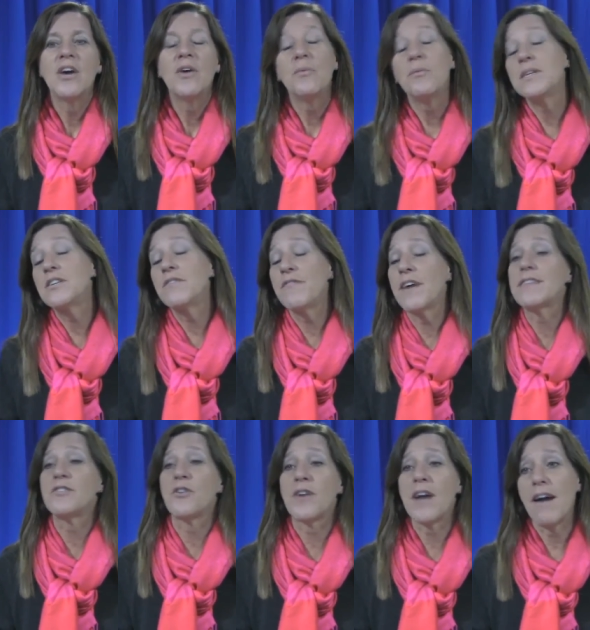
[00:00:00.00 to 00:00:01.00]
which
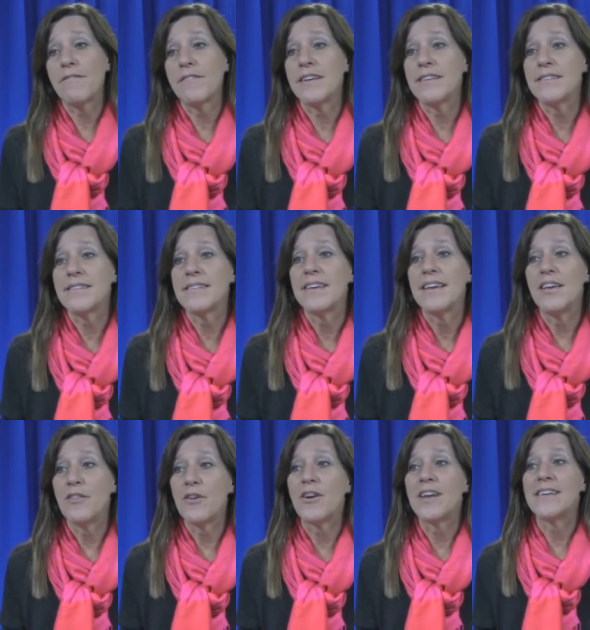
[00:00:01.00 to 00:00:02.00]
affects their confidence
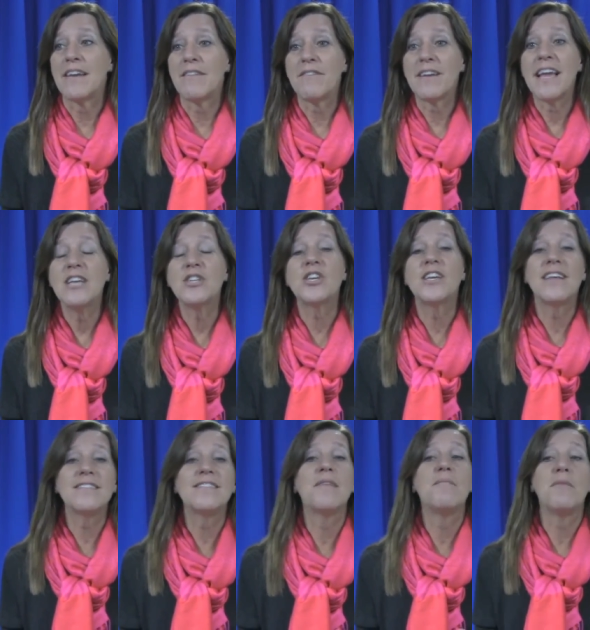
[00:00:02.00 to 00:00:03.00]
in their identification
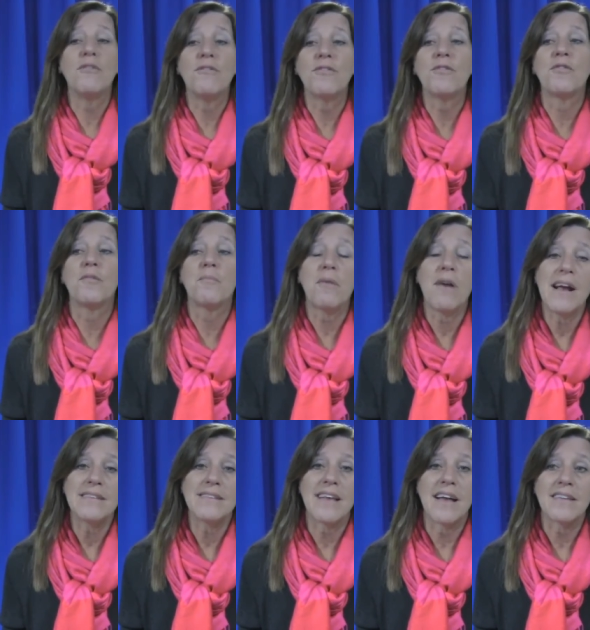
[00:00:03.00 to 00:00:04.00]
as they move through the
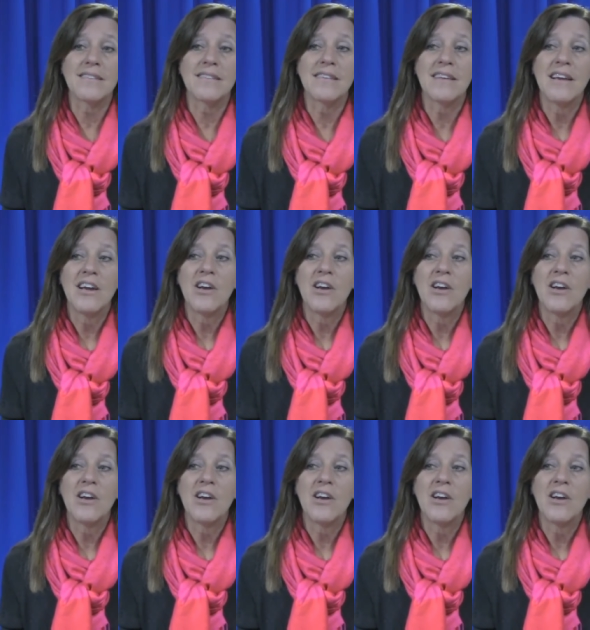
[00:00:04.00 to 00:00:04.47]
process,